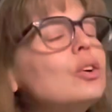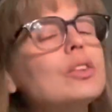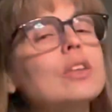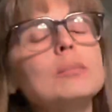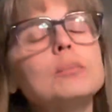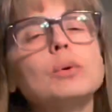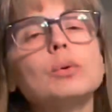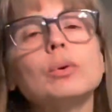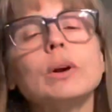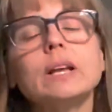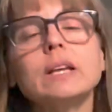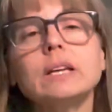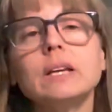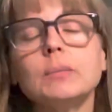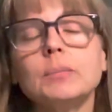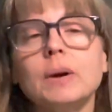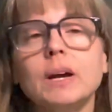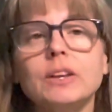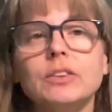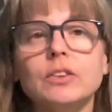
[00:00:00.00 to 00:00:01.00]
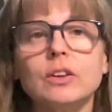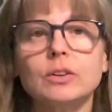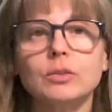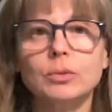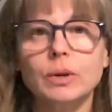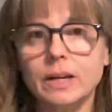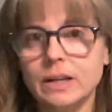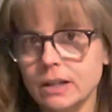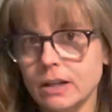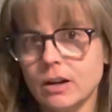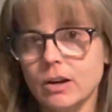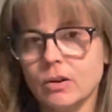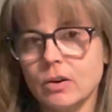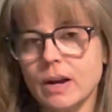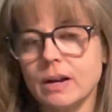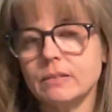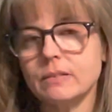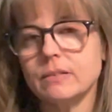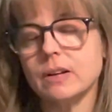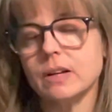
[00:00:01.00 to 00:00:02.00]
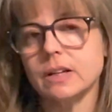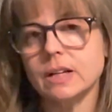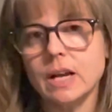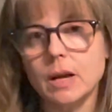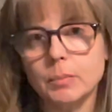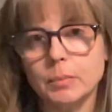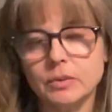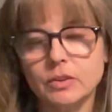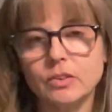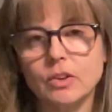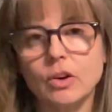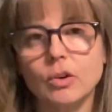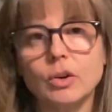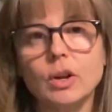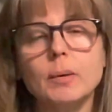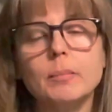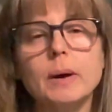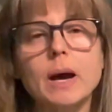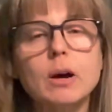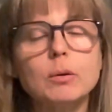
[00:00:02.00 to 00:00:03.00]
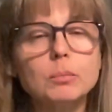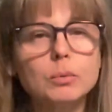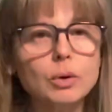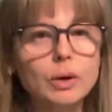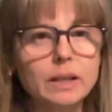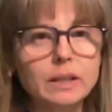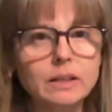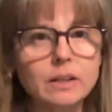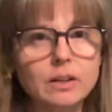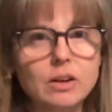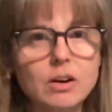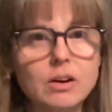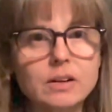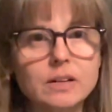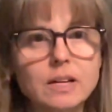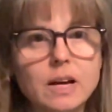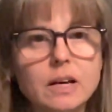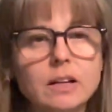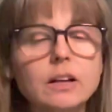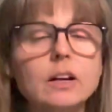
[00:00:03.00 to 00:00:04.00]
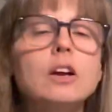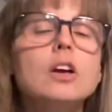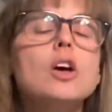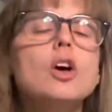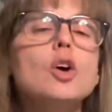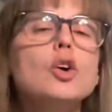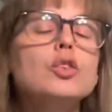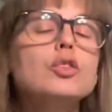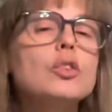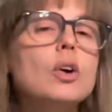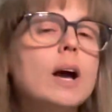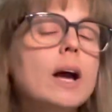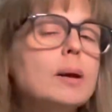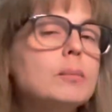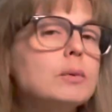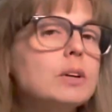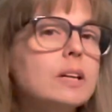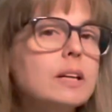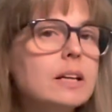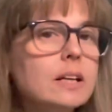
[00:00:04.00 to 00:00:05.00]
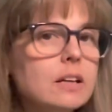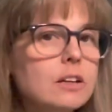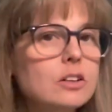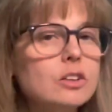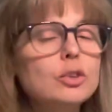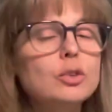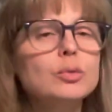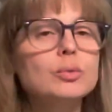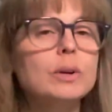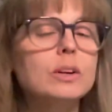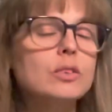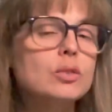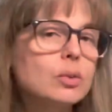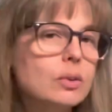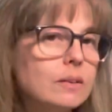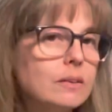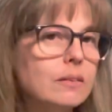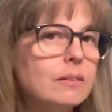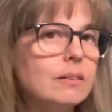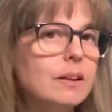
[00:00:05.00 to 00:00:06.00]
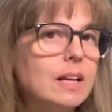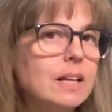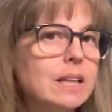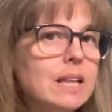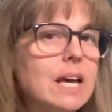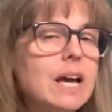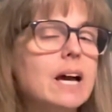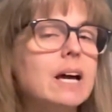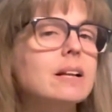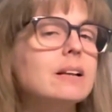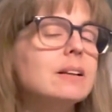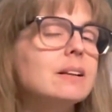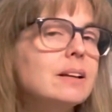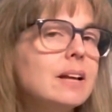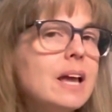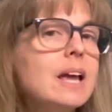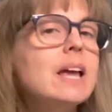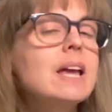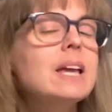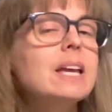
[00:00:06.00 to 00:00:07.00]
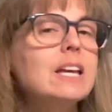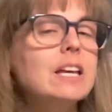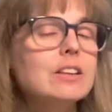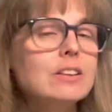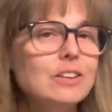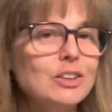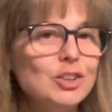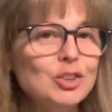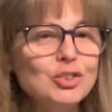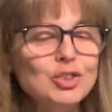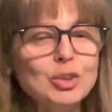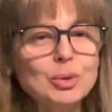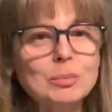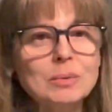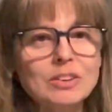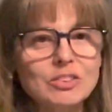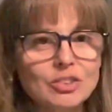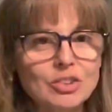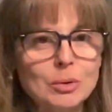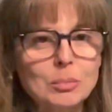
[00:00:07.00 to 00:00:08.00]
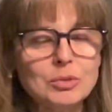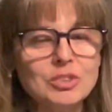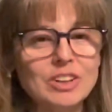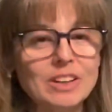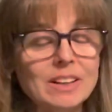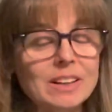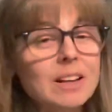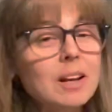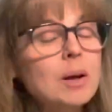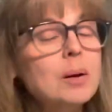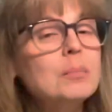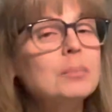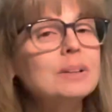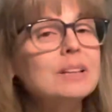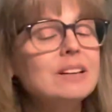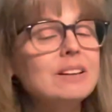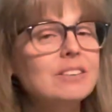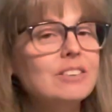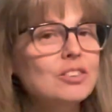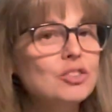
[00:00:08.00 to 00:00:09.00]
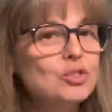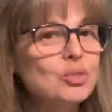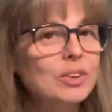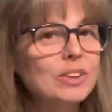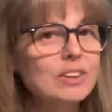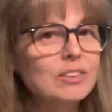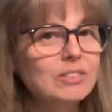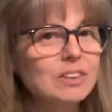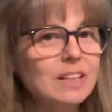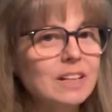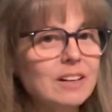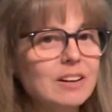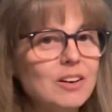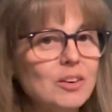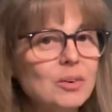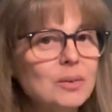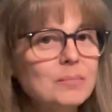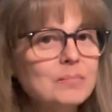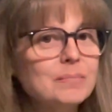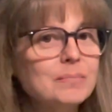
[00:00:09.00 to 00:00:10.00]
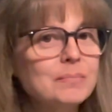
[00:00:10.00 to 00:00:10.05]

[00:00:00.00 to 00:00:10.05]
that Morelia Python Radio has done an episode about Morelia carinata, so I'm going to include resources like that in the YouTube description. Please enjoy the video.